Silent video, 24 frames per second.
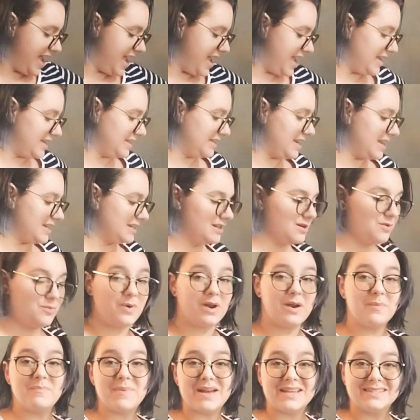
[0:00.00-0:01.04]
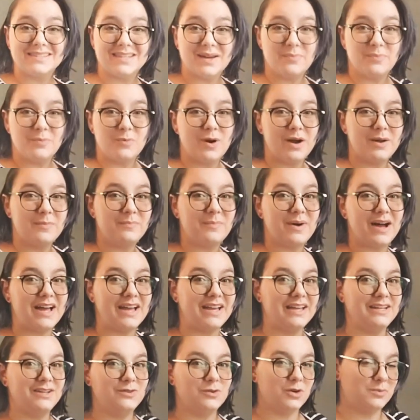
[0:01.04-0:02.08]
and I didn't want to mess up what
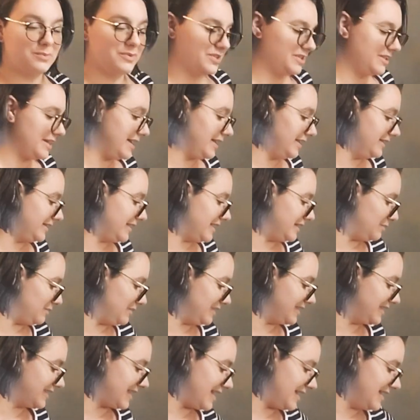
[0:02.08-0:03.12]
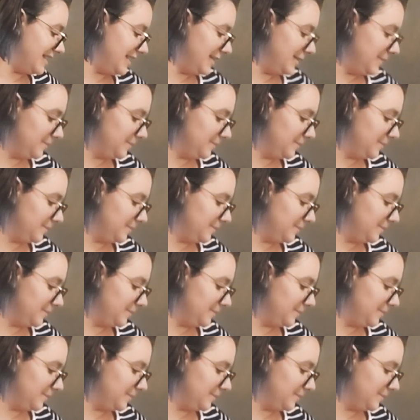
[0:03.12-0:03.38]
my normal stylist has been sending.